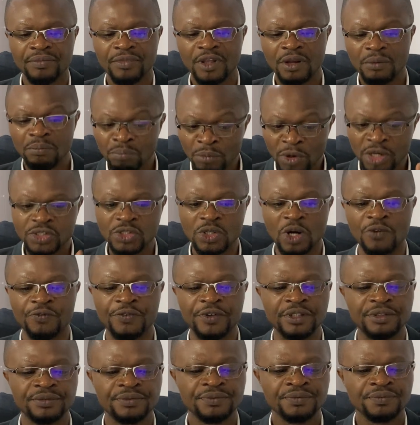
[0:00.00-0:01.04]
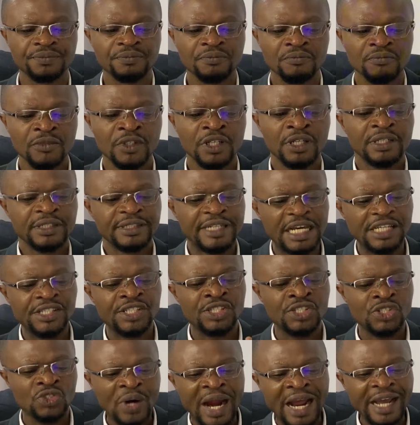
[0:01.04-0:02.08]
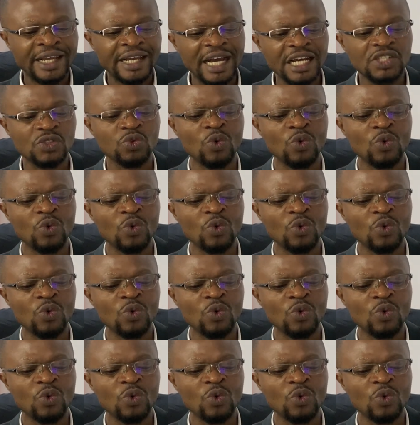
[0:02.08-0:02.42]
Most often. The strikers